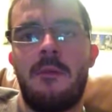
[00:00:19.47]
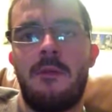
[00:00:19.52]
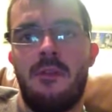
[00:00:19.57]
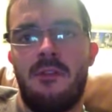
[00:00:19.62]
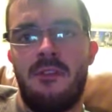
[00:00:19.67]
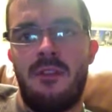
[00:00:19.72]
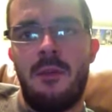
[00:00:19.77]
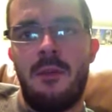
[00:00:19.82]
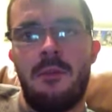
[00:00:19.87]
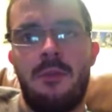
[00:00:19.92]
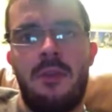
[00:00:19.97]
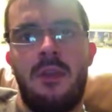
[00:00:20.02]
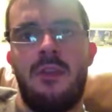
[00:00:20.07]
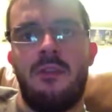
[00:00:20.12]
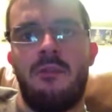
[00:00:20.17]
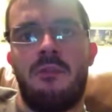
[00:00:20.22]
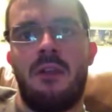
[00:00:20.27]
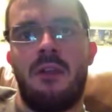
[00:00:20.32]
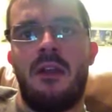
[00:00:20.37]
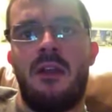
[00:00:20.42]
or some
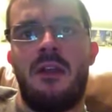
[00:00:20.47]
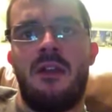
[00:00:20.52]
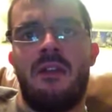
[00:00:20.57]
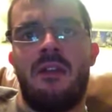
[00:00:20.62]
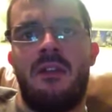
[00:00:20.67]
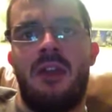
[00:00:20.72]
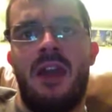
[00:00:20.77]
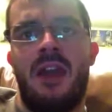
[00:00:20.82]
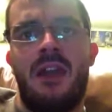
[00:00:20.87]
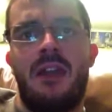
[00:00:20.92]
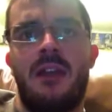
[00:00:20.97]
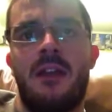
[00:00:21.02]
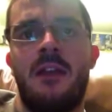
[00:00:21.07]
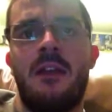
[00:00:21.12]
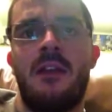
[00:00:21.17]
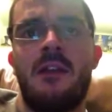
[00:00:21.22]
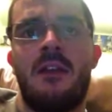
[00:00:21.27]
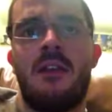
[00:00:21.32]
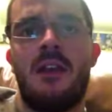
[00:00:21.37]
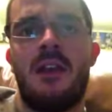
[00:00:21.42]
things regarding that,
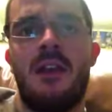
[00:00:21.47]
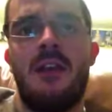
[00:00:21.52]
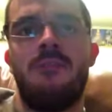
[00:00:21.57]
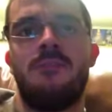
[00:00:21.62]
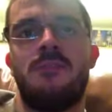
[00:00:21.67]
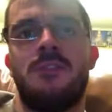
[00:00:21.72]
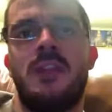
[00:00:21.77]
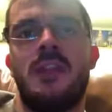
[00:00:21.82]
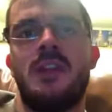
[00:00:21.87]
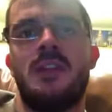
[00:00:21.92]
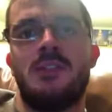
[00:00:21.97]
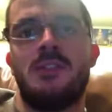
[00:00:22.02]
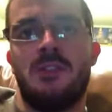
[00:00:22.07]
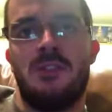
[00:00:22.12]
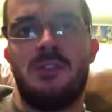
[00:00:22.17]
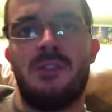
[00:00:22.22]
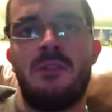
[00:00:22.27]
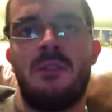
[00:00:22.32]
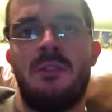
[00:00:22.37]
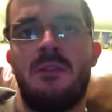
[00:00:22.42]
have changed.